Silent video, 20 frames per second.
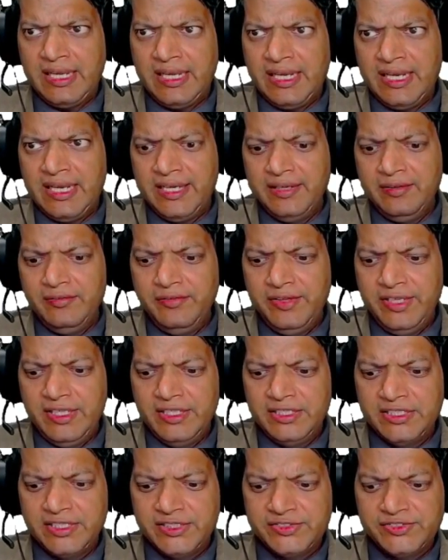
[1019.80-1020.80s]
and
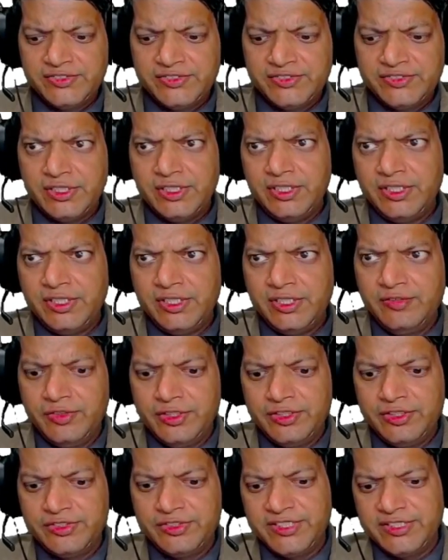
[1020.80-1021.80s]
we'll just
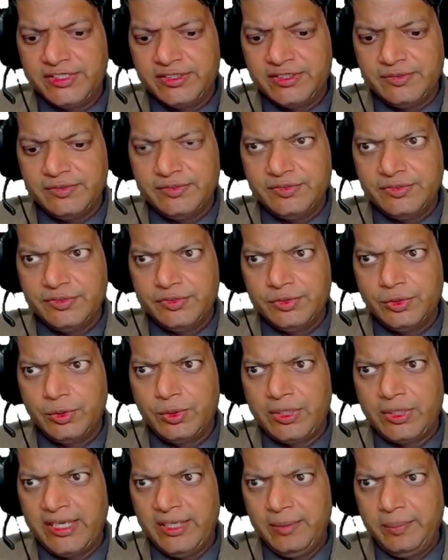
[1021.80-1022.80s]
reverse it.
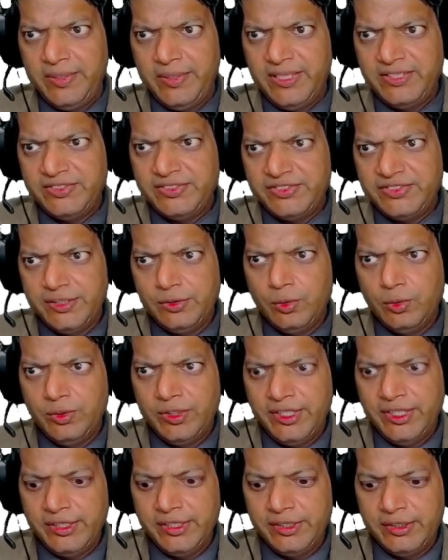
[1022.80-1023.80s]
So I'll paste it over